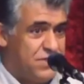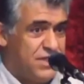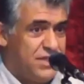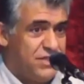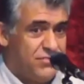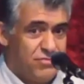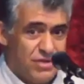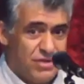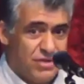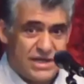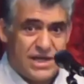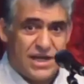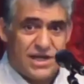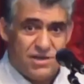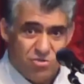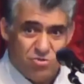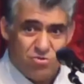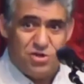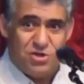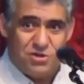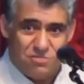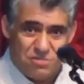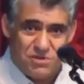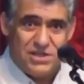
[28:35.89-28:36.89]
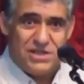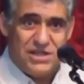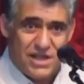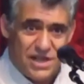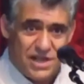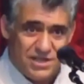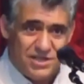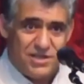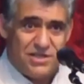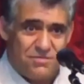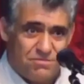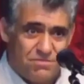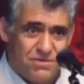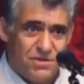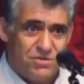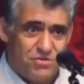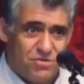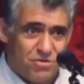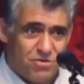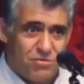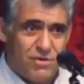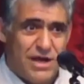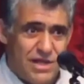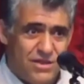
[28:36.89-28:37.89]
We can do repeat and repeat or
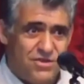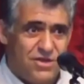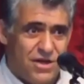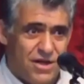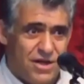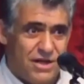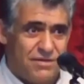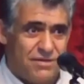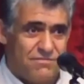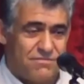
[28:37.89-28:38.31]
one time.